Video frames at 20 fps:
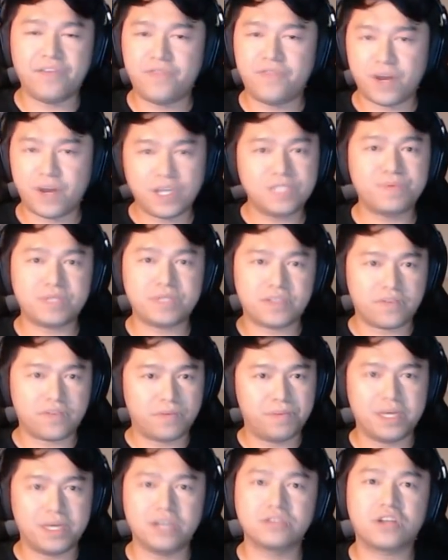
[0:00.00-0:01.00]
a very
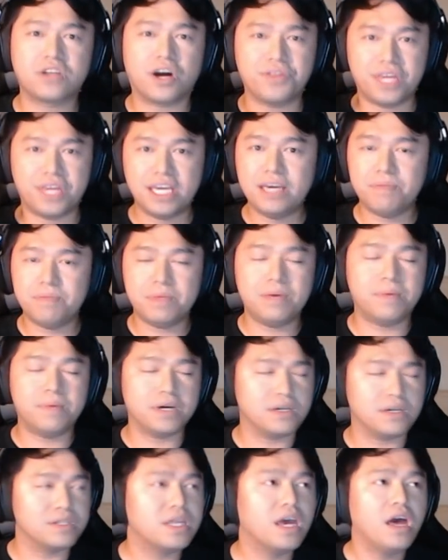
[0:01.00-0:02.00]
specific build called the Eat Me
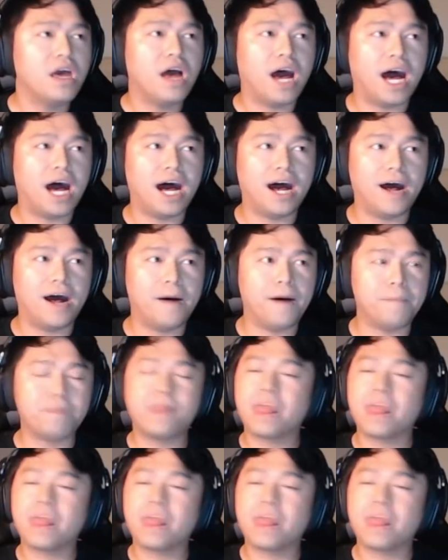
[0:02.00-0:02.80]
build, um,